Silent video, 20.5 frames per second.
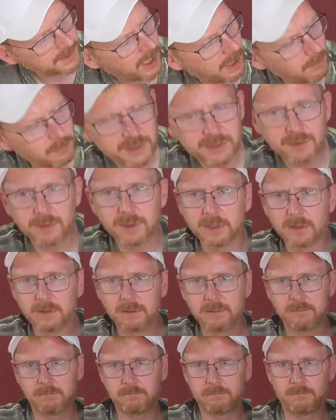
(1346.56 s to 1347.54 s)
come to
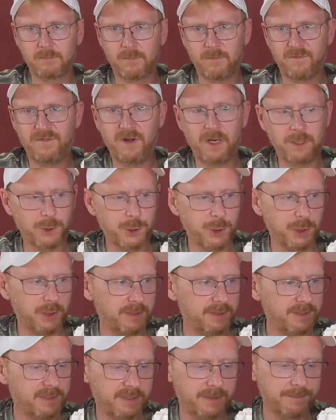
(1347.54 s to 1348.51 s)
the
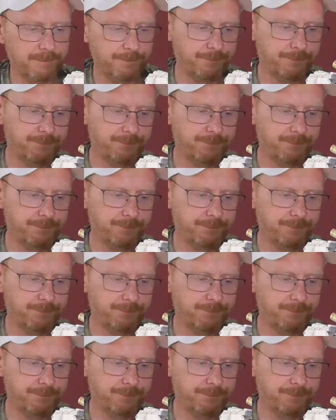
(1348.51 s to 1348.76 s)
functions.